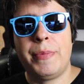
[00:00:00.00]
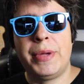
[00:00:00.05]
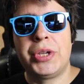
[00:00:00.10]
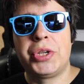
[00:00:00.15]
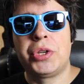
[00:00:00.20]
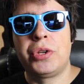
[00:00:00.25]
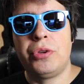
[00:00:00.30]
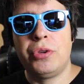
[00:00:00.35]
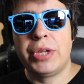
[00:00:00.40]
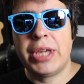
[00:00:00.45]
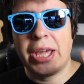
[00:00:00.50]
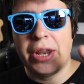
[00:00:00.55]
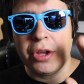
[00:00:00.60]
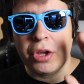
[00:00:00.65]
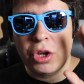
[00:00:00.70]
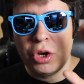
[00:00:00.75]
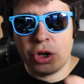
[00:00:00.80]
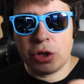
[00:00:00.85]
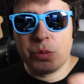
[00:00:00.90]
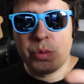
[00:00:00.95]
Make sure you get a
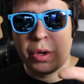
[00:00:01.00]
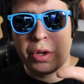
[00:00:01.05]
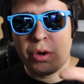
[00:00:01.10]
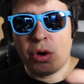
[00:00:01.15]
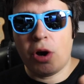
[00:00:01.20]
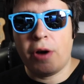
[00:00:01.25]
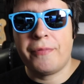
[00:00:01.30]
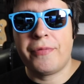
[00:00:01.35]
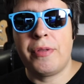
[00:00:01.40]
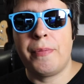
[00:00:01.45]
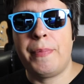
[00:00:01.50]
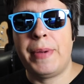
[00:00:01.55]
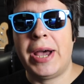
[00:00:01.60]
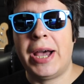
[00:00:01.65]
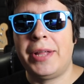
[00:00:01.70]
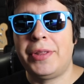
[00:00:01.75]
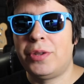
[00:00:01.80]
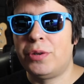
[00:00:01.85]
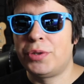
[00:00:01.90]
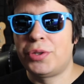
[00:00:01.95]
good one off the
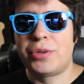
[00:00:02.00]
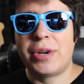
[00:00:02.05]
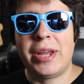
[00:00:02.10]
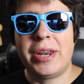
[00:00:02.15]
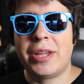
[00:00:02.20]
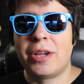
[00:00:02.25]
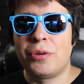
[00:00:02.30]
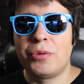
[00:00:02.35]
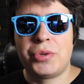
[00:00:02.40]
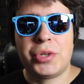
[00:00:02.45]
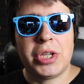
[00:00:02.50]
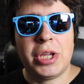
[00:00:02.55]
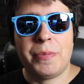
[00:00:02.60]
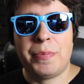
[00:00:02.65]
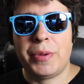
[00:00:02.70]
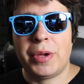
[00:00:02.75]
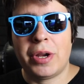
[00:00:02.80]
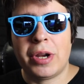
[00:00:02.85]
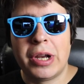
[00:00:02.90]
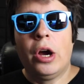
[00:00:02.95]
bat. Don't try to go
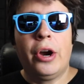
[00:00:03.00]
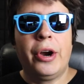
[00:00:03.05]
cheap here.